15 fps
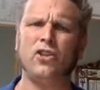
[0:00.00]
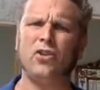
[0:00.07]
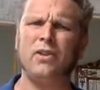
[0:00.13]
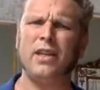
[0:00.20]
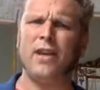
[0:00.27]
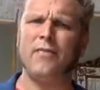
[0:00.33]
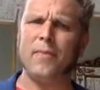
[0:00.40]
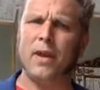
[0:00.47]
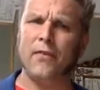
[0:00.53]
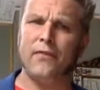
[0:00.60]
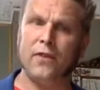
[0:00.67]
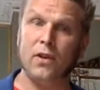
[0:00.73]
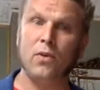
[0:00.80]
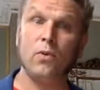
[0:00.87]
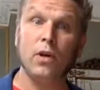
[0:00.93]
give me a few
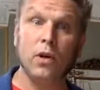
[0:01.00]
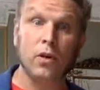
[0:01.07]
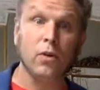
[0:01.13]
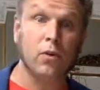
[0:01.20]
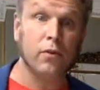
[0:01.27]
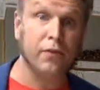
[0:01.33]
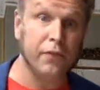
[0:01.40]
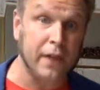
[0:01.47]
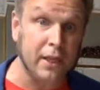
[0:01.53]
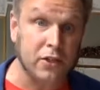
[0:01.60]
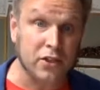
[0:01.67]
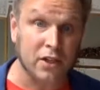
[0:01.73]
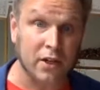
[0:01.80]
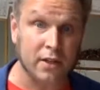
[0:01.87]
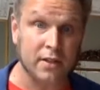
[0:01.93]
cool
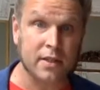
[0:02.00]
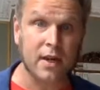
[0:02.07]
features